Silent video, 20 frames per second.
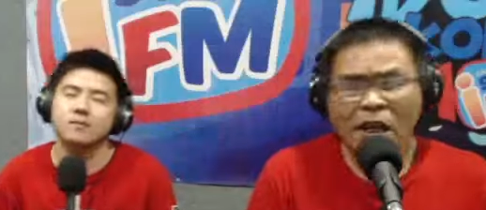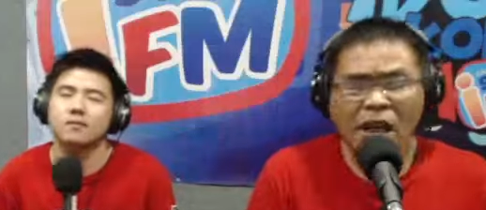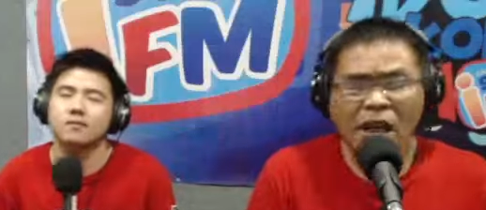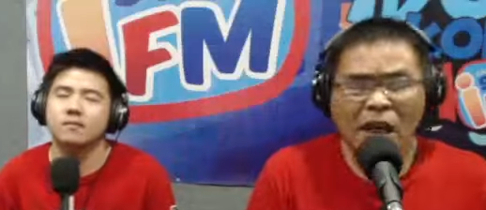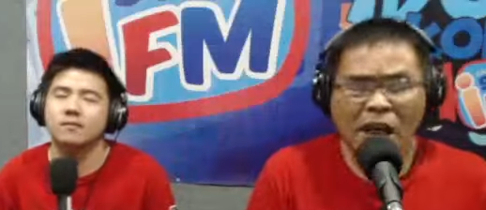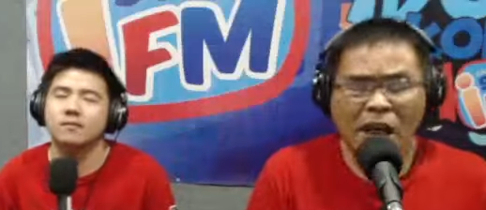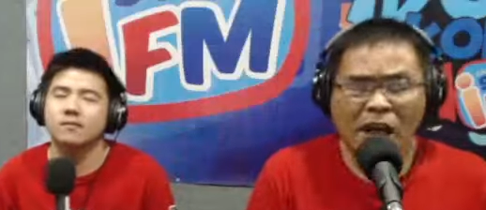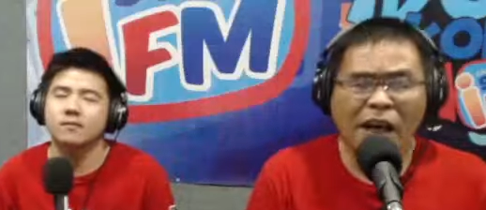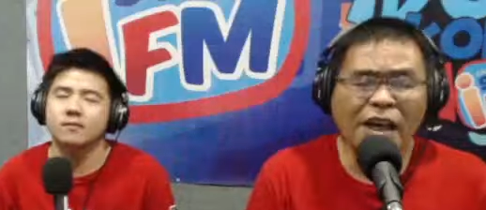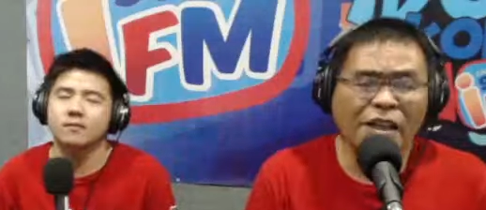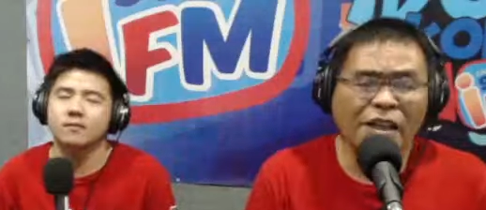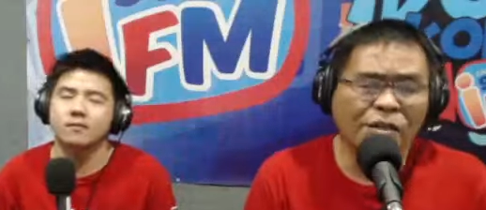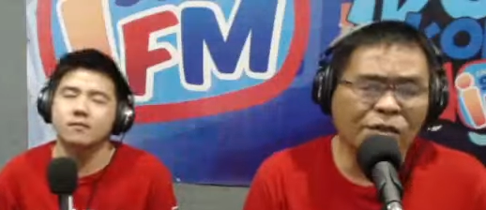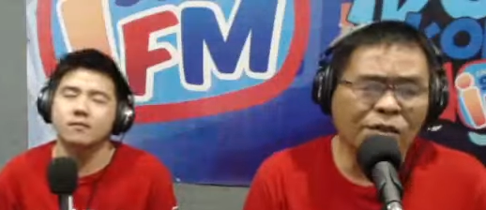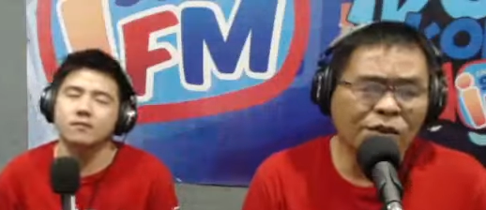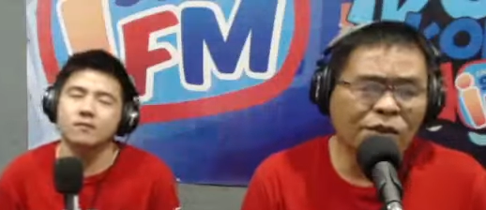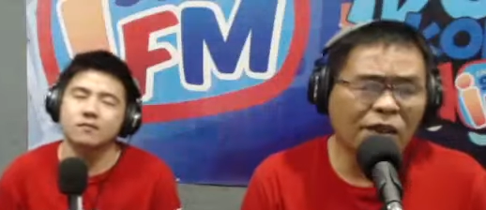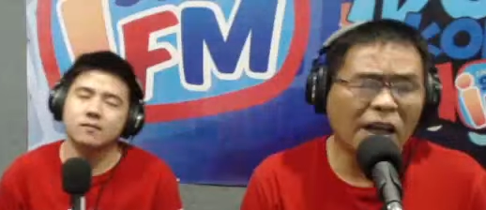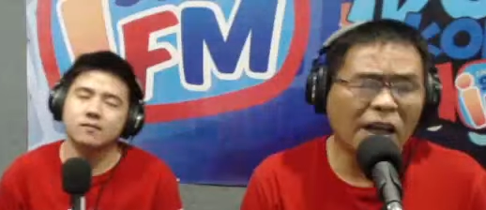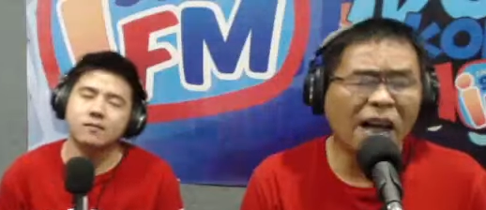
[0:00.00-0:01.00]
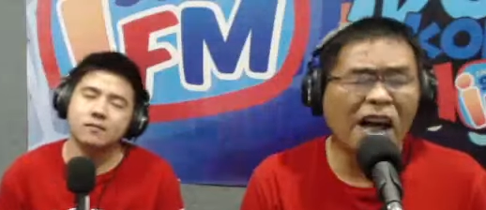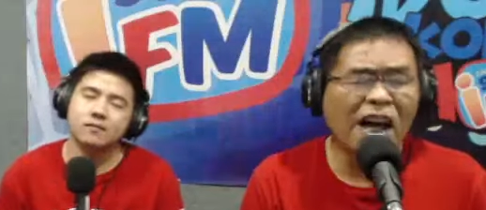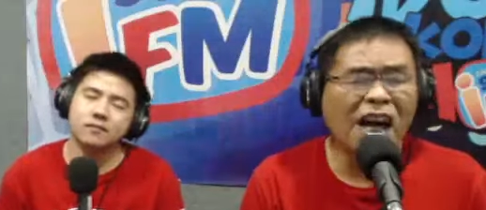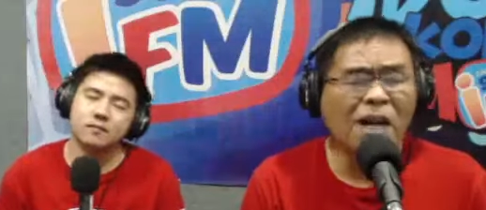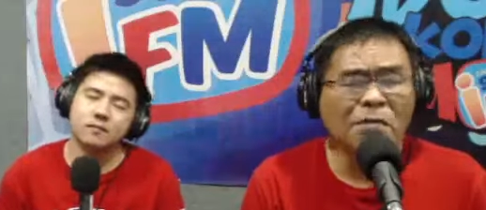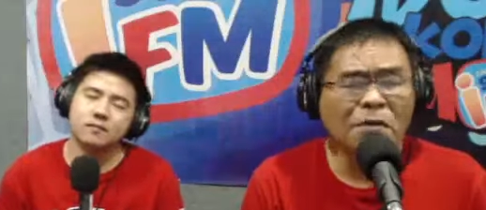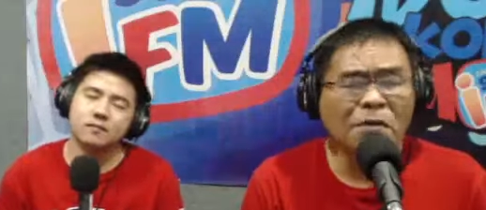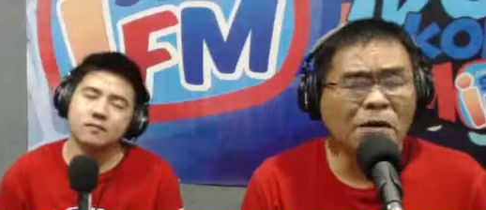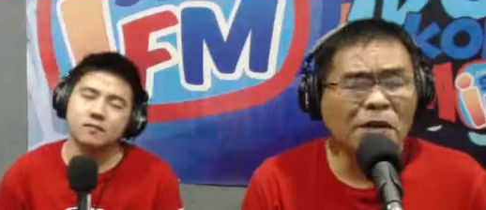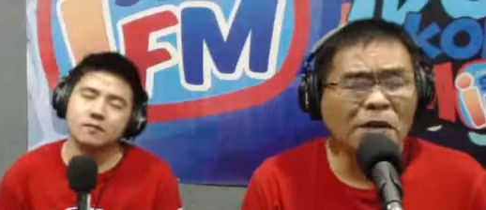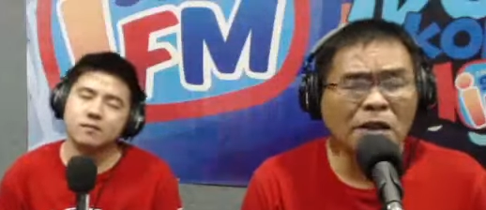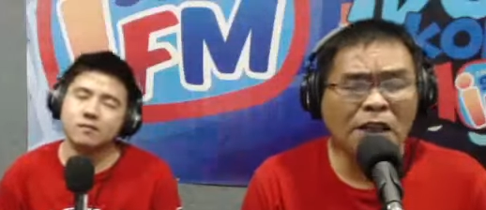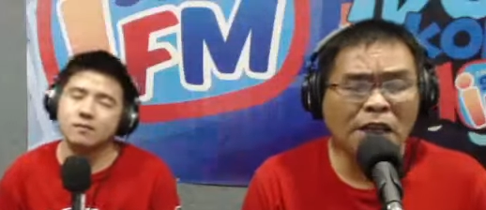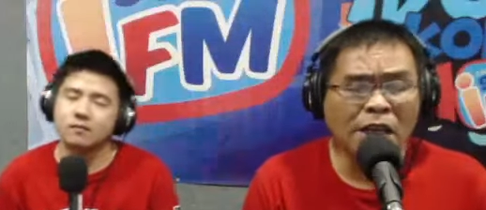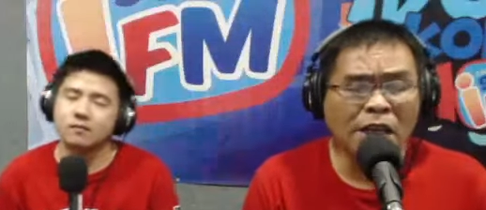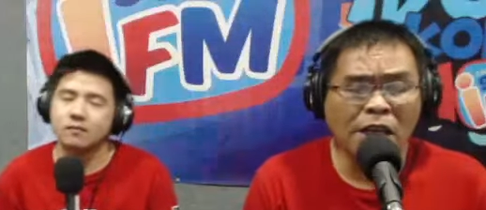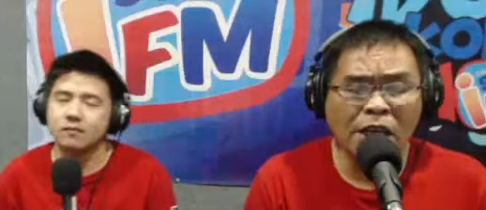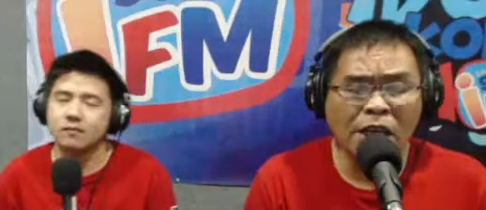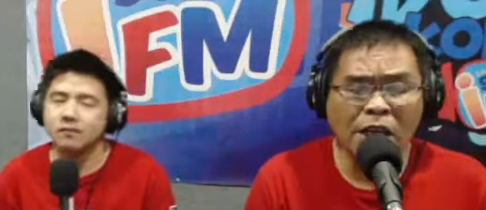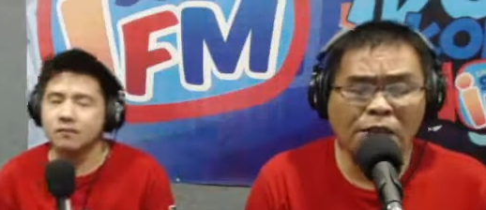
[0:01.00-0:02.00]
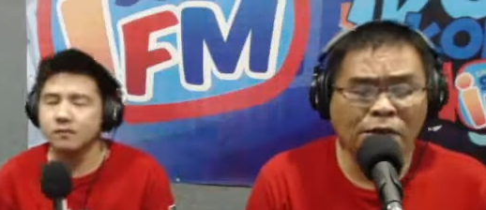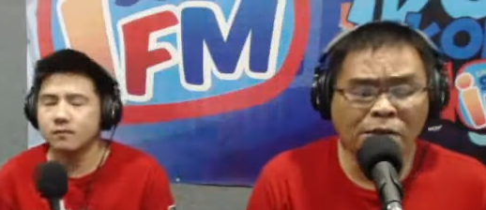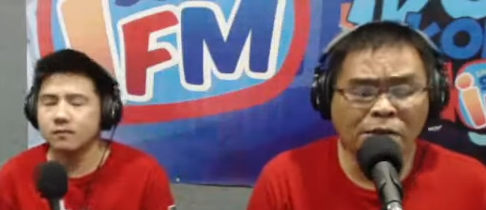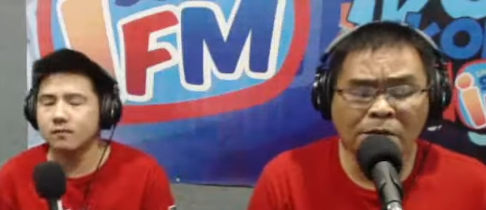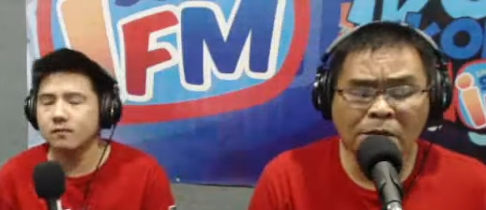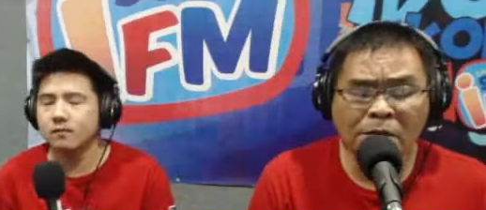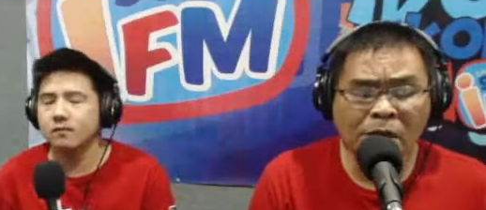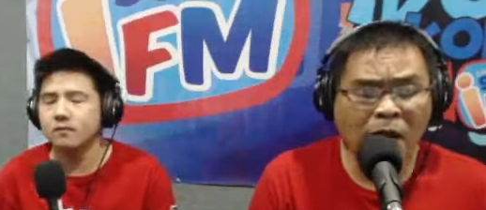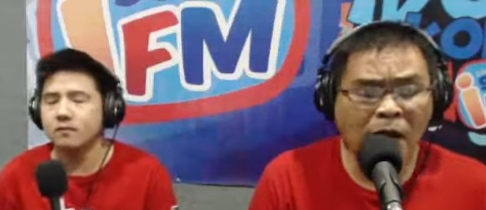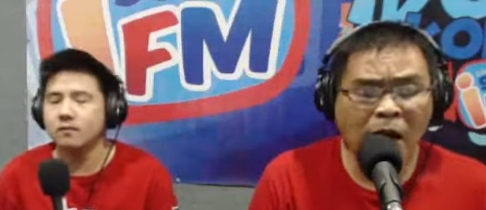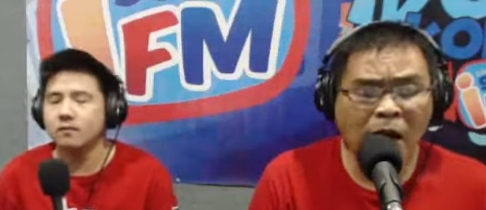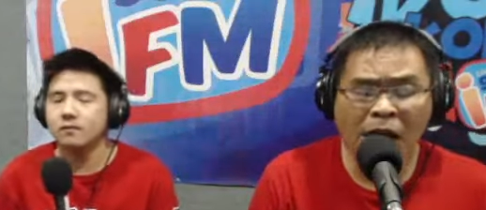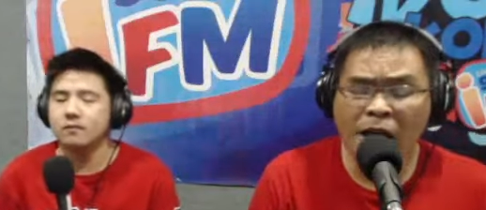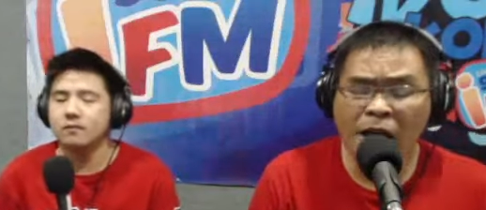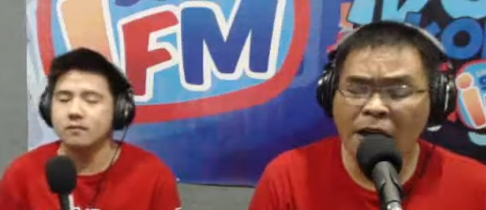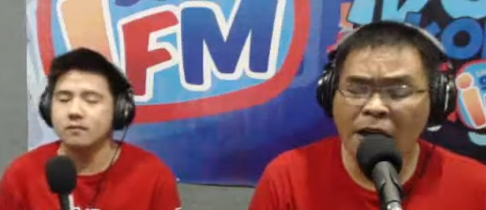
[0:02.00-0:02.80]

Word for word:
Speaker 1: I could not believe my